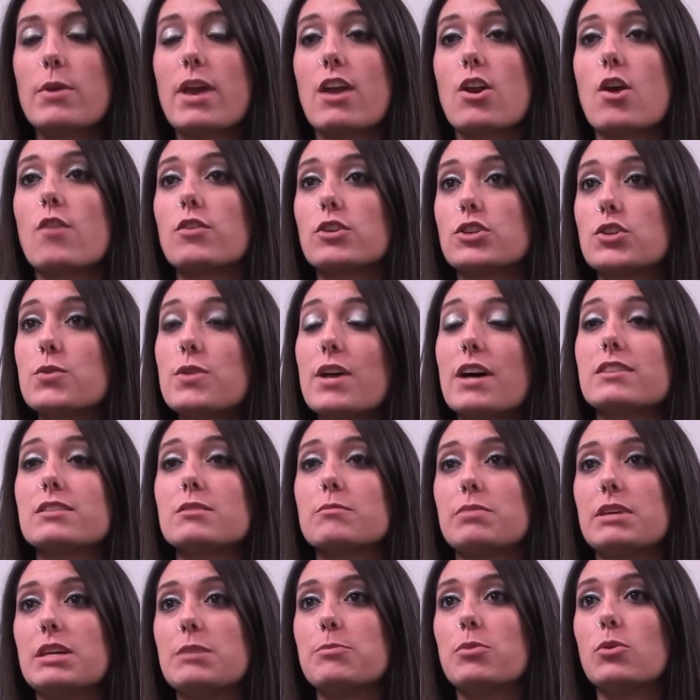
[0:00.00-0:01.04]
We had over
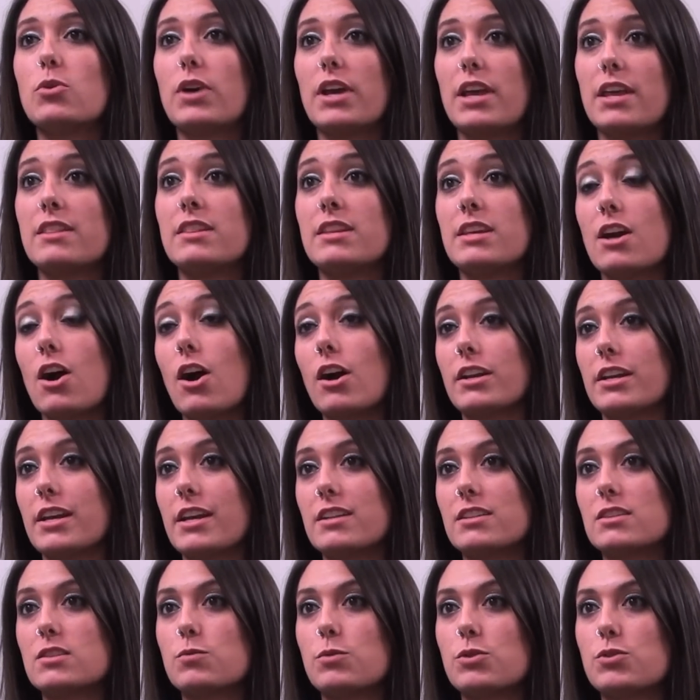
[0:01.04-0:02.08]
2,000 people in the
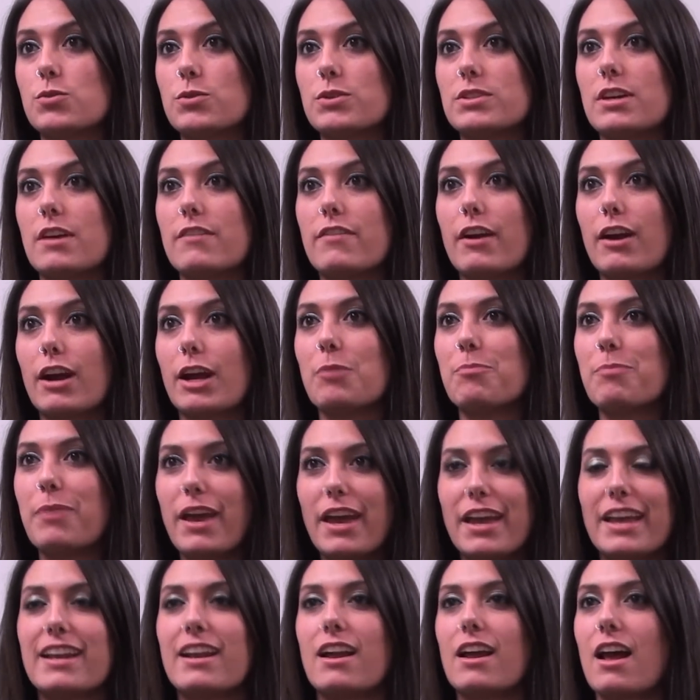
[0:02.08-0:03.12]
audience, which was a very
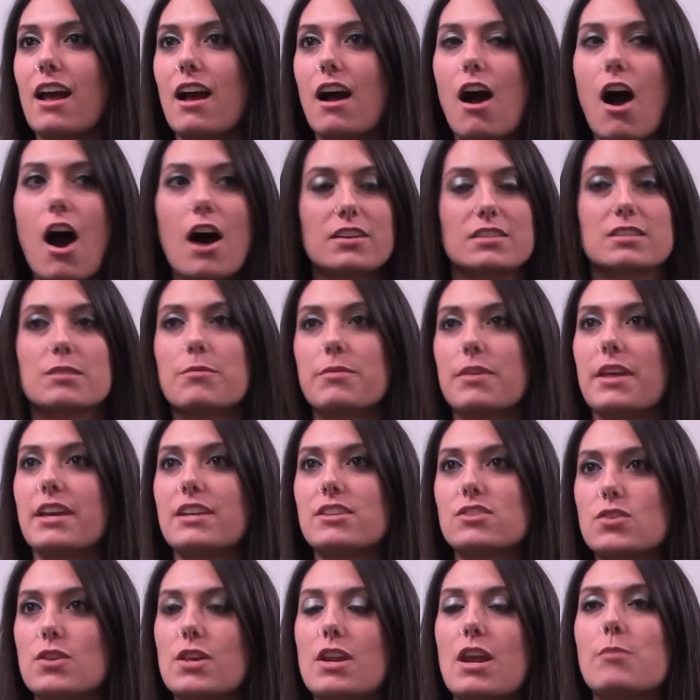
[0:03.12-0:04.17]
big and awesome thing.
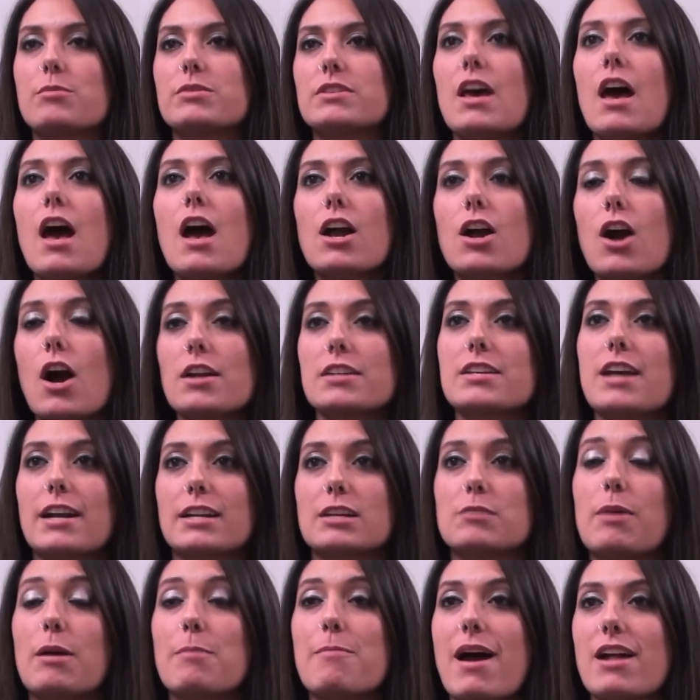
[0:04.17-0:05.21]
And so then I was
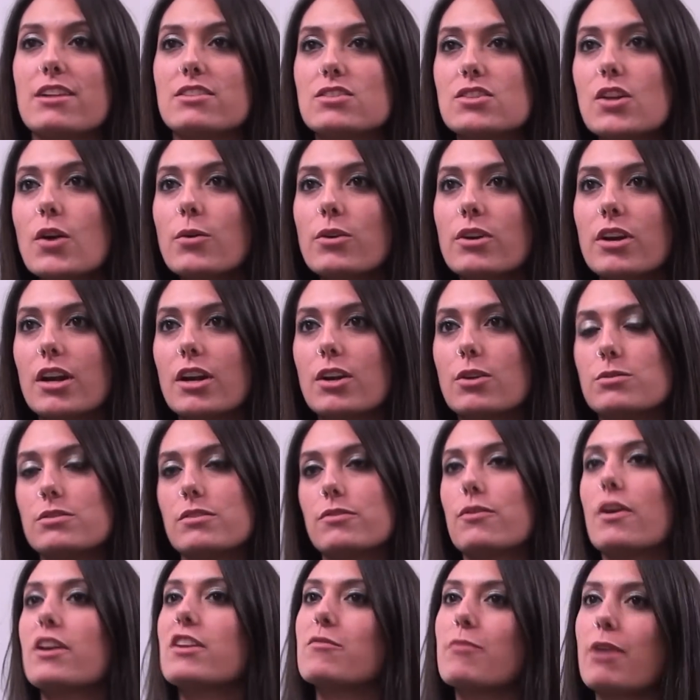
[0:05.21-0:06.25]
contacted by Matt Stoner, who's a
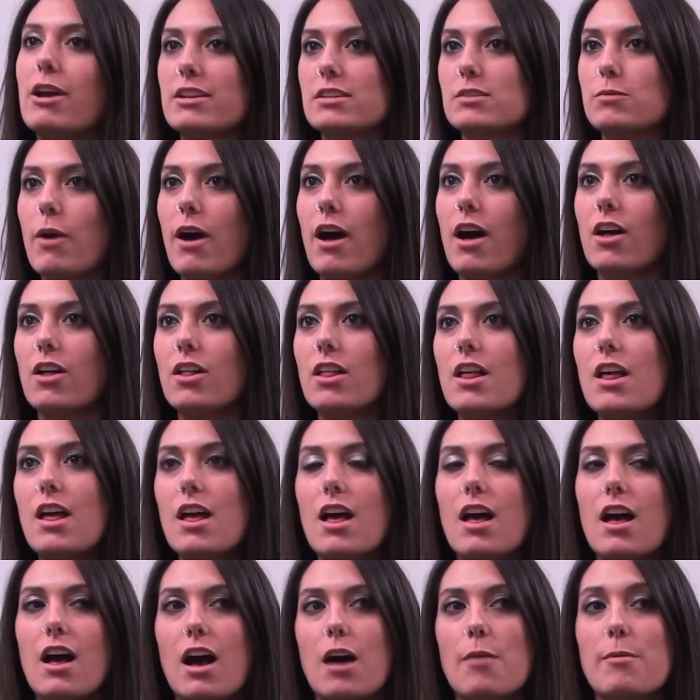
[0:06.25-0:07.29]
friend of mine as well
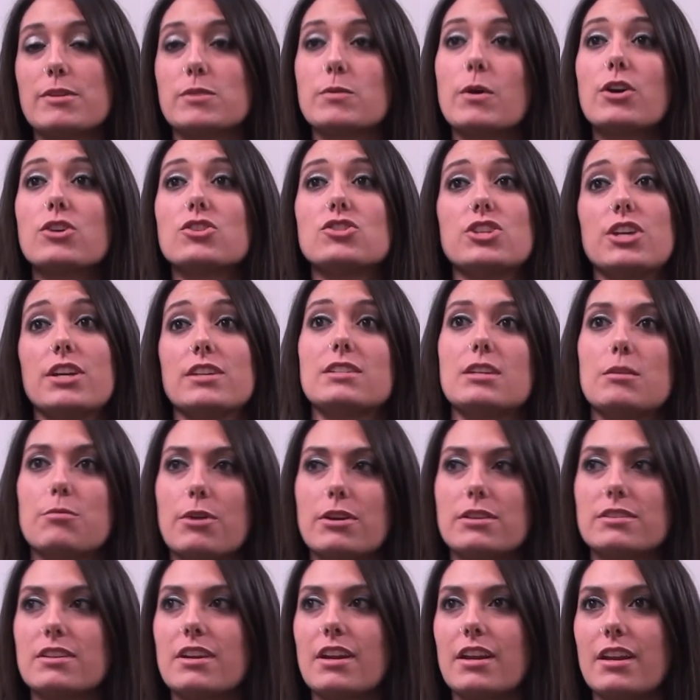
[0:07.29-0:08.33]
as GSA
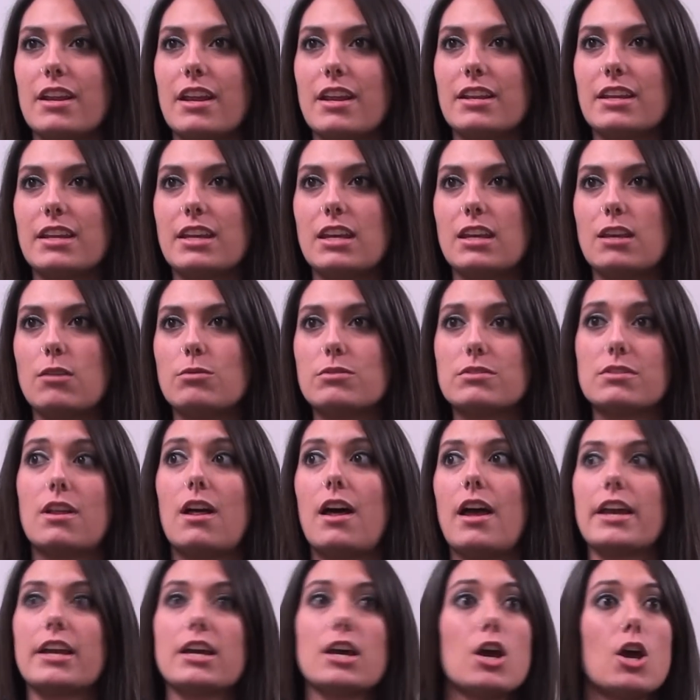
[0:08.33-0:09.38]
president, and he was
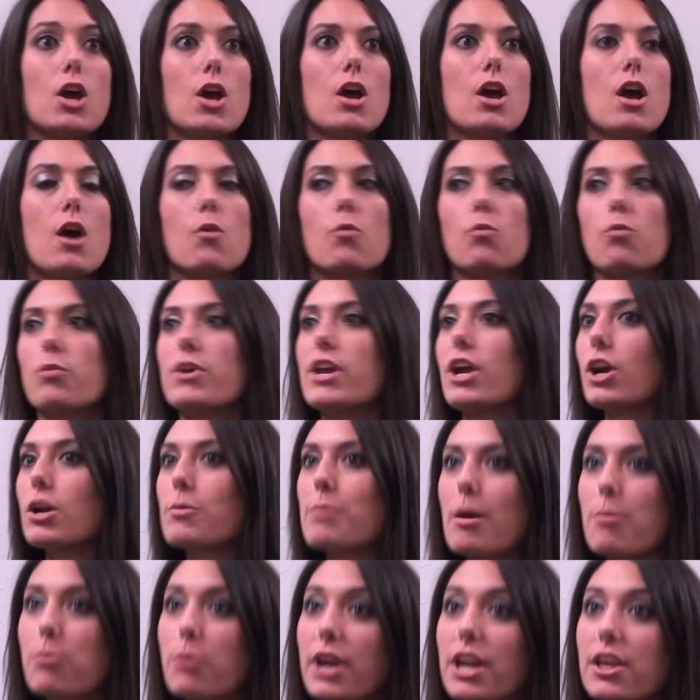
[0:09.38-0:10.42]
like, we heard
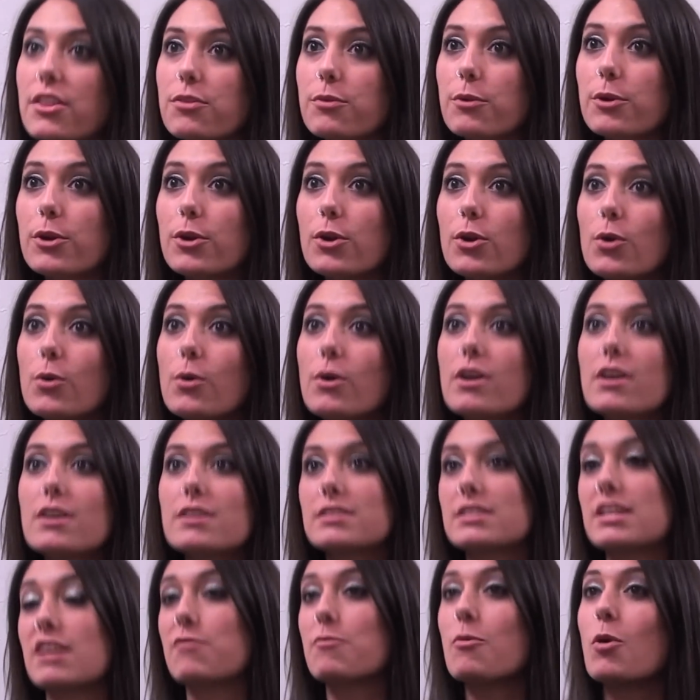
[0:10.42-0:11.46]
about Breakthrough.
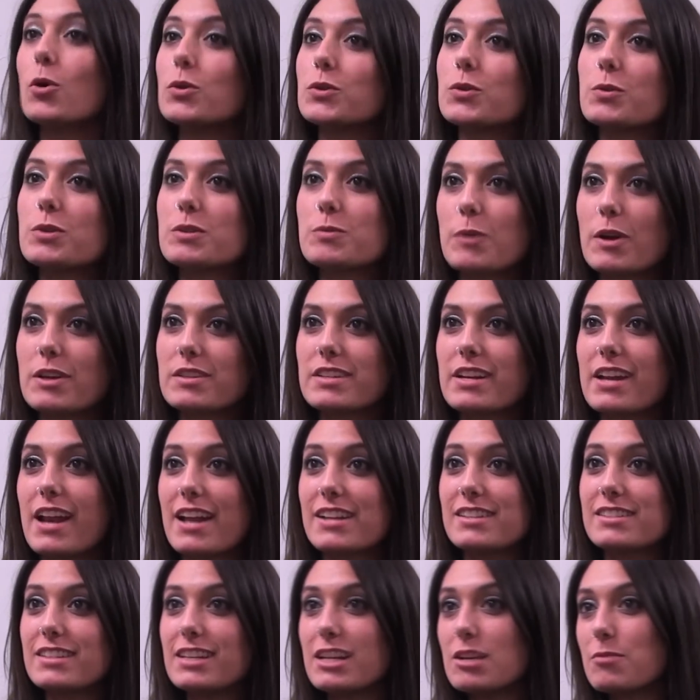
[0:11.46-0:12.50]
Steph Moult, who was president,
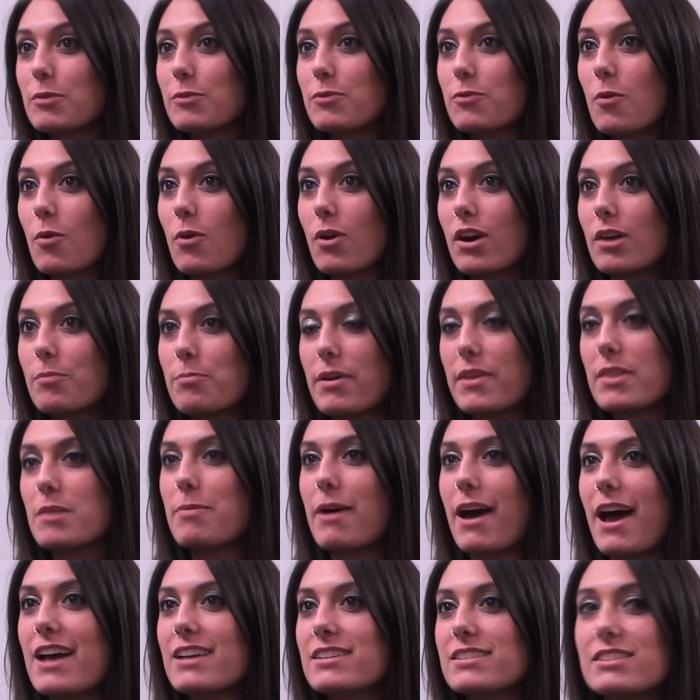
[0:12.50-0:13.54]
had seen it before in the
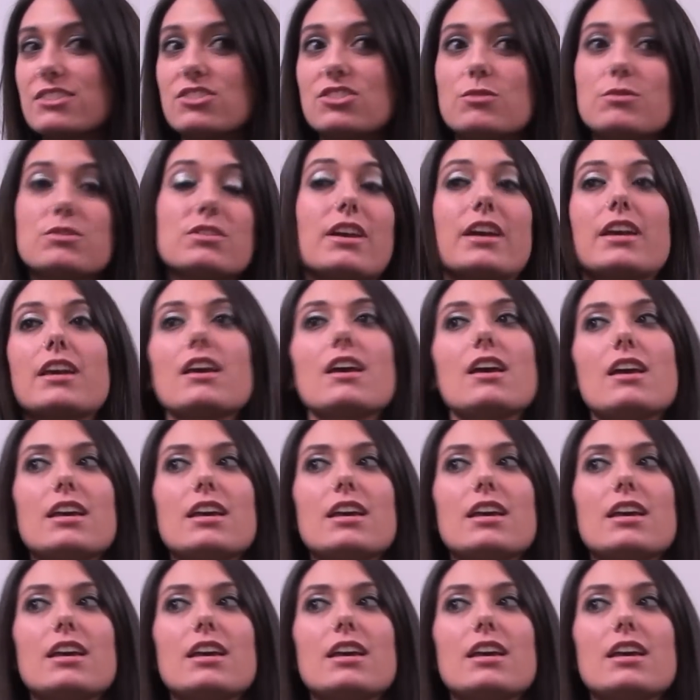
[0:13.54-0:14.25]
past, and he's like,